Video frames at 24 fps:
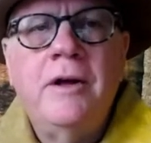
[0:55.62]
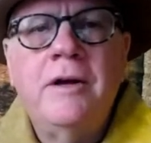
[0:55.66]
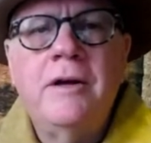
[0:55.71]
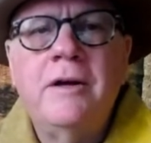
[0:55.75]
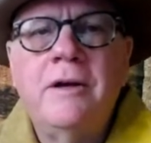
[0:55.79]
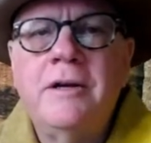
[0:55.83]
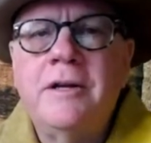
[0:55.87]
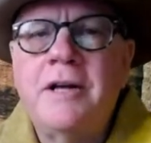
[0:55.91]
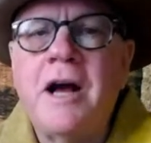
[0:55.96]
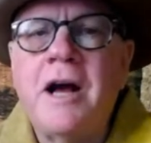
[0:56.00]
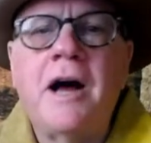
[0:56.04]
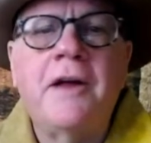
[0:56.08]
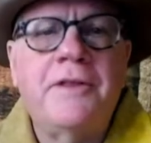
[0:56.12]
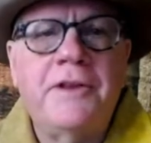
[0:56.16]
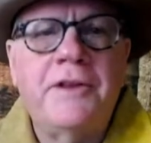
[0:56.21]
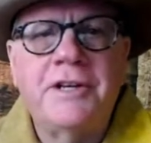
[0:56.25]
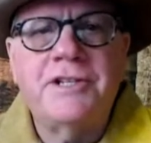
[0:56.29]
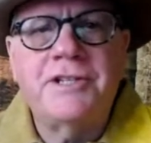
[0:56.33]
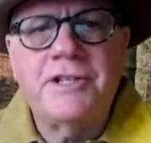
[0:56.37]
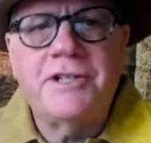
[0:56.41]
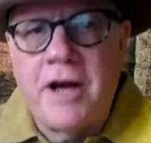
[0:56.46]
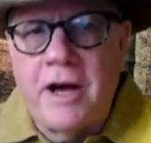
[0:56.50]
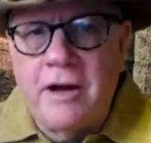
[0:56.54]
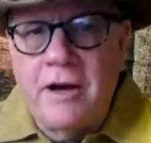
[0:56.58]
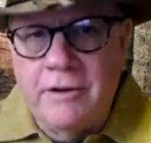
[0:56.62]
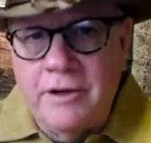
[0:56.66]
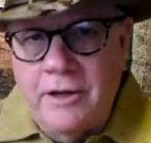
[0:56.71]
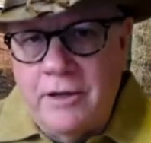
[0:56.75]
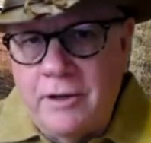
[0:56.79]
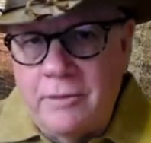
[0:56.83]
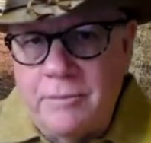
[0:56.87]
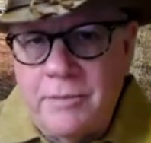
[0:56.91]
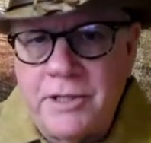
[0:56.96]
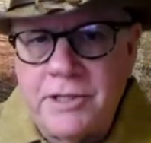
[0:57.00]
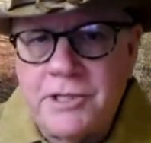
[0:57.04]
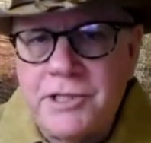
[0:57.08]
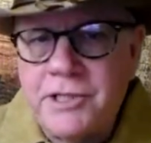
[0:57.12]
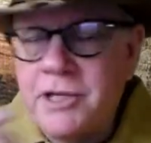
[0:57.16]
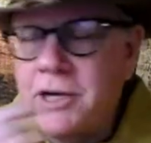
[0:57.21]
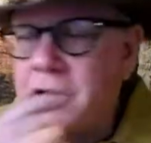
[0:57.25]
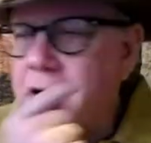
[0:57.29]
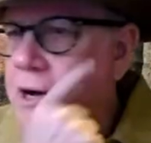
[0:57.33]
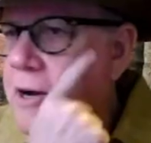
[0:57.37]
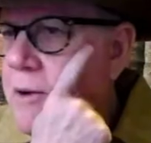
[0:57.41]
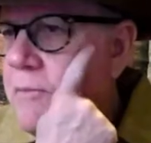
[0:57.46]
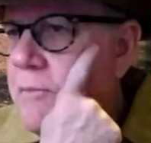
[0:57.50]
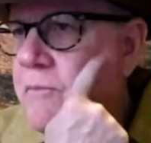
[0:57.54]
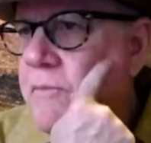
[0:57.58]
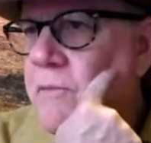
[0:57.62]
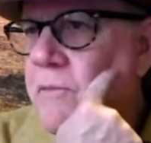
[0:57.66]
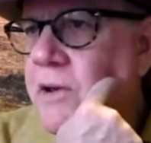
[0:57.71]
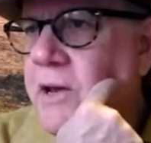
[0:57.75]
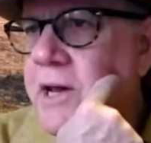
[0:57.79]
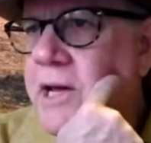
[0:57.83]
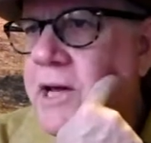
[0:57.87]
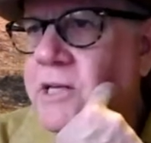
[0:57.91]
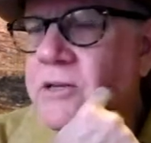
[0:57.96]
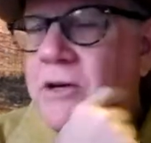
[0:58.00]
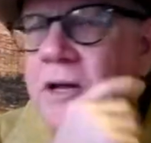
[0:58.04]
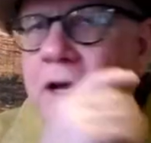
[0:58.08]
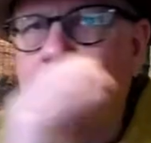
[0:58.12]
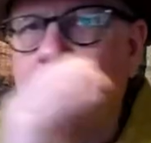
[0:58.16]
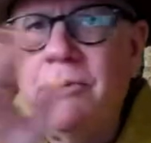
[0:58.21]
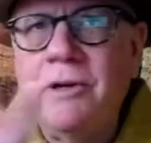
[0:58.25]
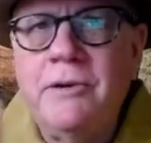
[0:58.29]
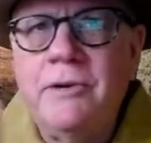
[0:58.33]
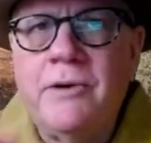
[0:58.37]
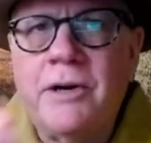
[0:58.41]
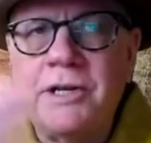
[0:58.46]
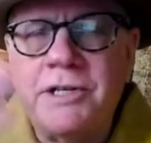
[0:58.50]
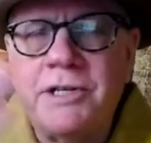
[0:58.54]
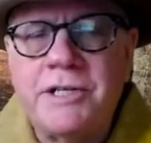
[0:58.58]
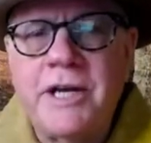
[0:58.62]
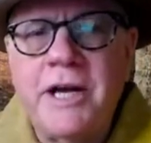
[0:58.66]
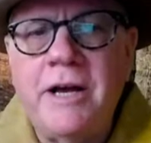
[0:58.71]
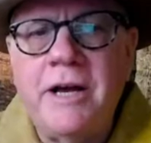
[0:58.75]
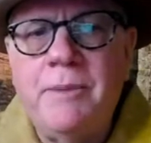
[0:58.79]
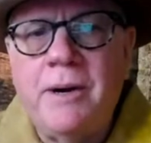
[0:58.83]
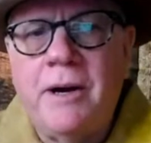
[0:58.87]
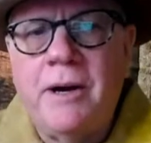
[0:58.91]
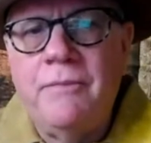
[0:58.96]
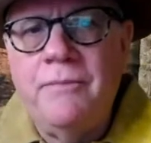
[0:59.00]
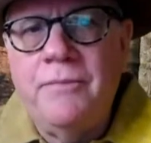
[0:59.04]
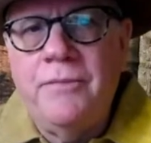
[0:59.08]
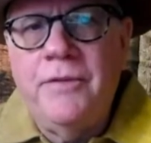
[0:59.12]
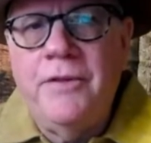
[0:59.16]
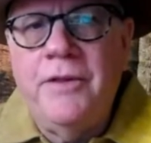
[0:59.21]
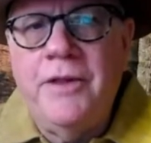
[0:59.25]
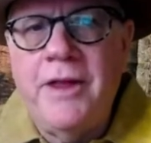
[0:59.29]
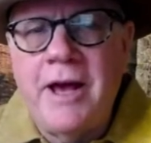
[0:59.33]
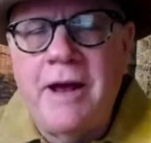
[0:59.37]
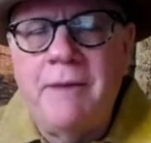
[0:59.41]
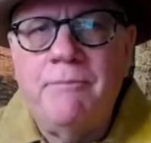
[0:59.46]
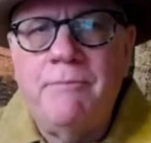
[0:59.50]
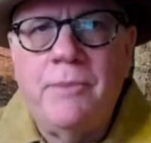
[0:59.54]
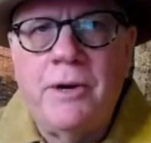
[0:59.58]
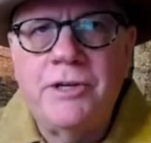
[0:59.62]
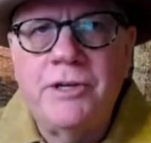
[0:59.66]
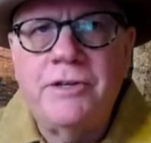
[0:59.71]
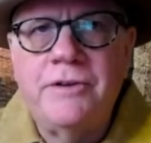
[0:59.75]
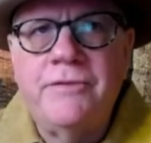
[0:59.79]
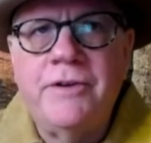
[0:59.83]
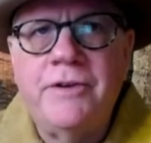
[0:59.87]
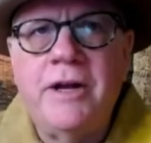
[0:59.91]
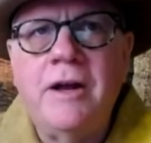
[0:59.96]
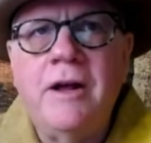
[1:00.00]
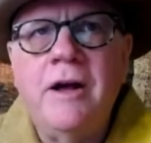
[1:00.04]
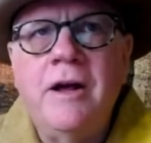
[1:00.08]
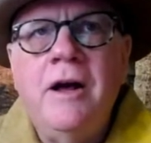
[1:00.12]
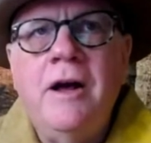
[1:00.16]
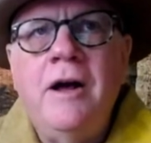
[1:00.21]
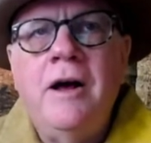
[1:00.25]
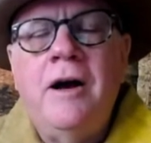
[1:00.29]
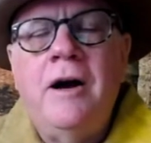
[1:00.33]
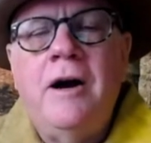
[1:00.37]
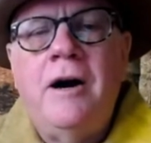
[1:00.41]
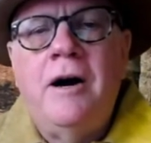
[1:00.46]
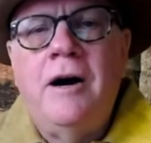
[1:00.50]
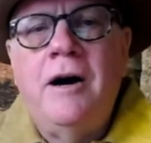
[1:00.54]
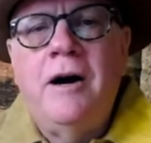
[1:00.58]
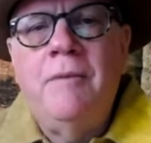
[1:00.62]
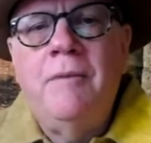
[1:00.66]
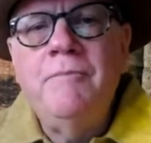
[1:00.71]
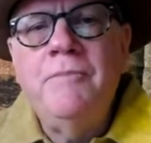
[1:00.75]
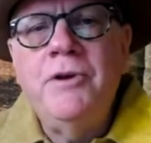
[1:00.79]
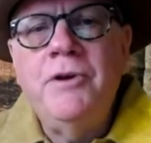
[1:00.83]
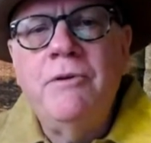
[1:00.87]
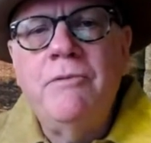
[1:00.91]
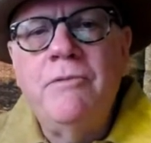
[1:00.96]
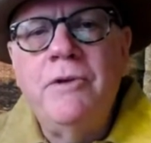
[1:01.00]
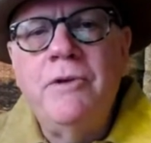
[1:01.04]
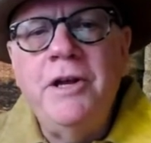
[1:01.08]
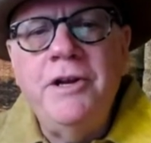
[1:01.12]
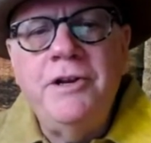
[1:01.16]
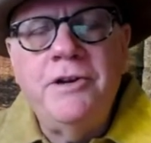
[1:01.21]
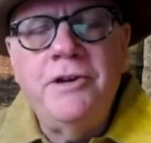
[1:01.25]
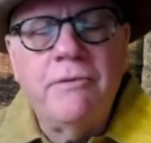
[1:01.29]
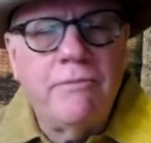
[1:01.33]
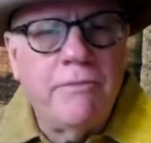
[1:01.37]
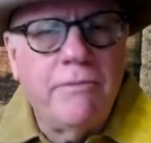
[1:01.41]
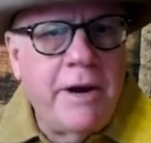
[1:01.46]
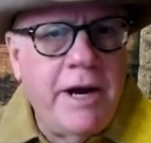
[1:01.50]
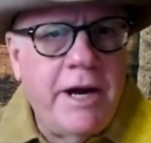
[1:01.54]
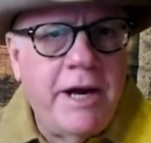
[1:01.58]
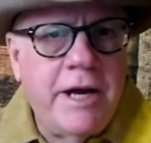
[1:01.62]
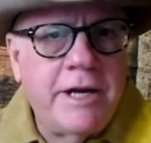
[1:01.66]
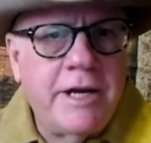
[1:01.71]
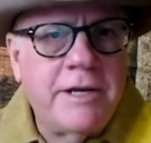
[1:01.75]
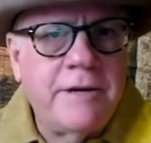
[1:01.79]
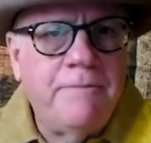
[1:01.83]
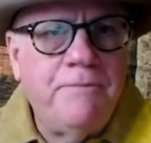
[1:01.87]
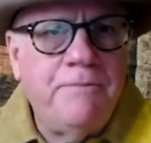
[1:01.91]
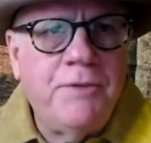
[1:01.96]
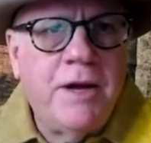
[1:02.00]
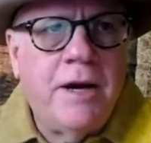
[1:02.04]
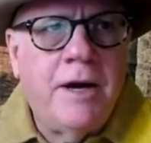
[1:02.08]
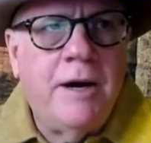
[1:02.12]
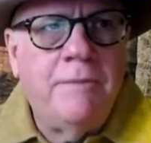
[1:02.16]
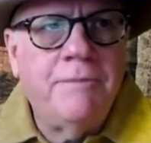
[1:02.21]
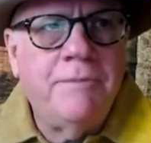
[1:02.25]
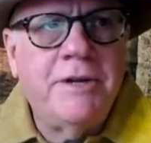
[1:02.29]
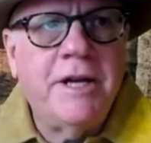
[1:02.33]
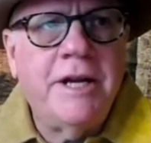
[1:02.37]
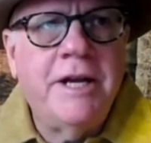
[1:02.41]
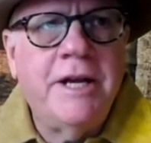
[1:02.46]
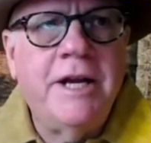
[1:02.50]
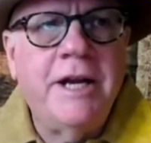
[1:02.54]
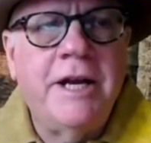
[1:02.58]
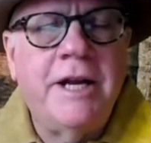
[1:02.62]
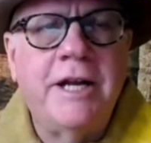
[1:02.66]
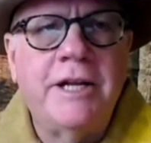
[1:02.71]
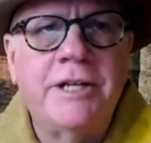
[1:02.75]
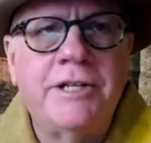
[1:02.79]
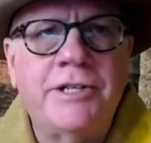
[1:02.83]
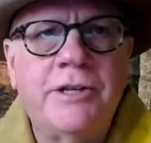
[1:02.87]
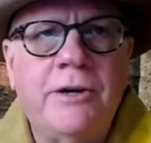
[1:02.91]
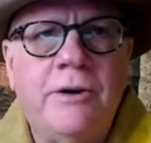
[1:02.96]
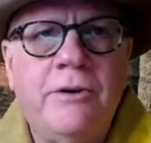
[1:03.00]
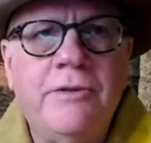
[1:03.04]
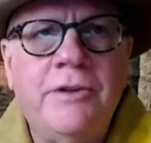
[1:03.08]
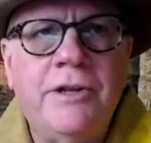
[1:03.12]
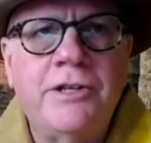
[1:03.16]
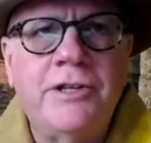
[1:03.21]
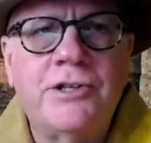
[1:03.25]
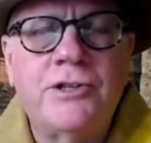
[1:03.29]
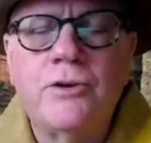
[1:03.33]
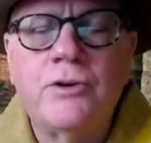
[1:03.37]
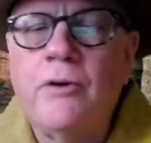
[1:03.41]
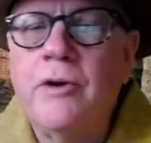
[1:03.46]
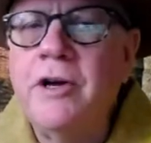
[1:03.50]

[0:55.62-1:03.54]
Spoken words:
gothic style elements. And that's all I really want to say about that much of it. You need to read it to get it. So the story